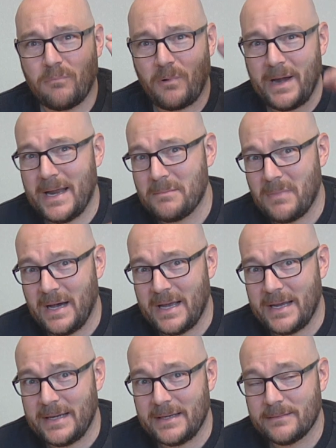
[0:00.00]
ran
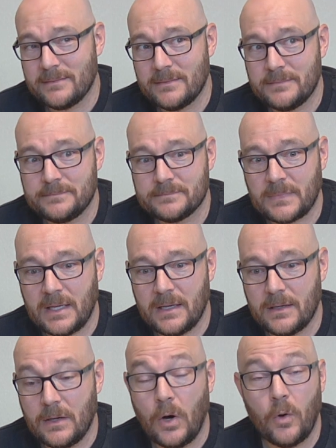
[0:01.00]
my
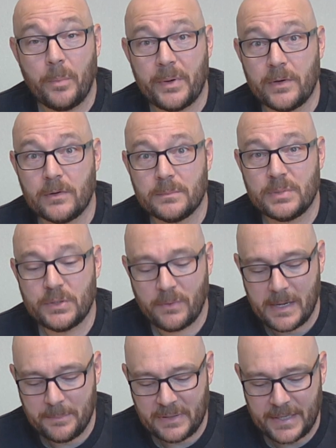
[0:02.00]
Oppo
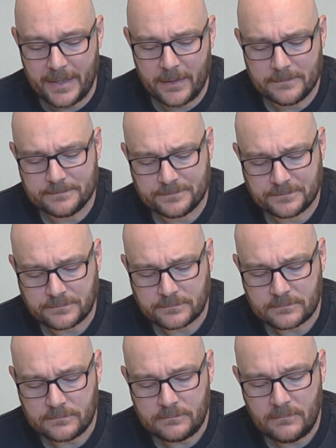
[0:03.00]
Blu-ray player
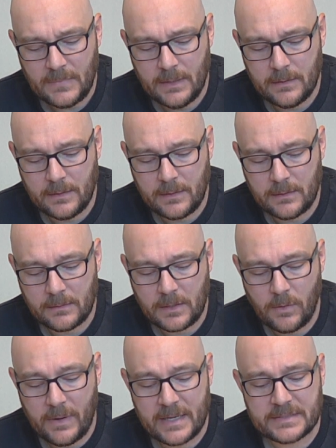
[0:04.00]

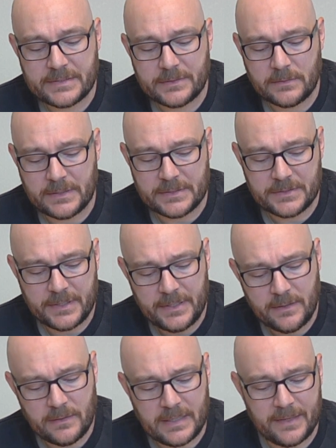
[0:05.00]
coaxial into
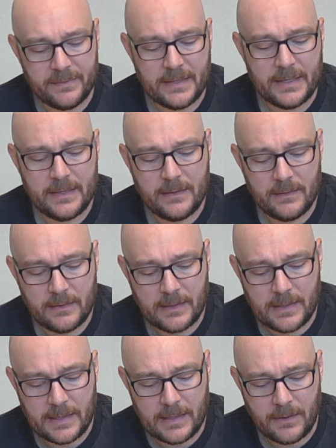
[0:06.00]
here, and then
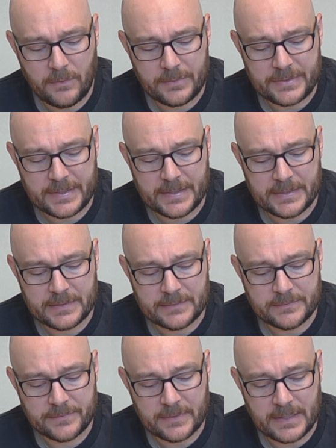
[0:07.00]

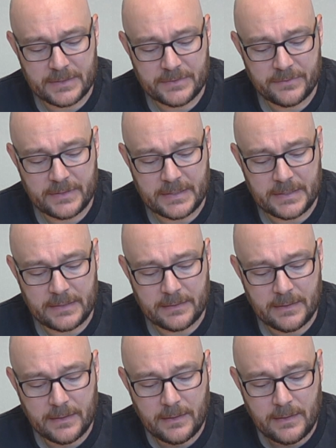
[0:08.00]
into the
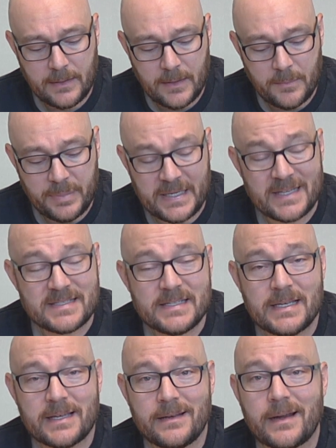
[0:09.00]

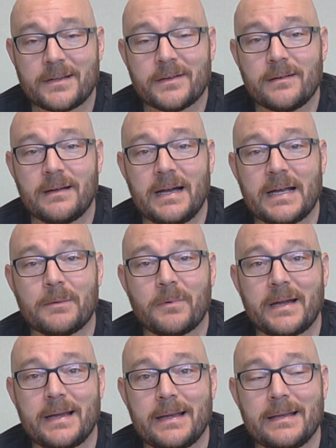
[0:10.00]
BNC connector, I
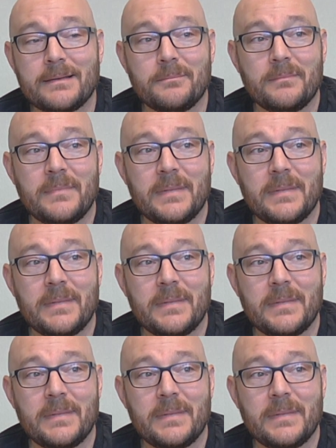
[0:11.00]
ran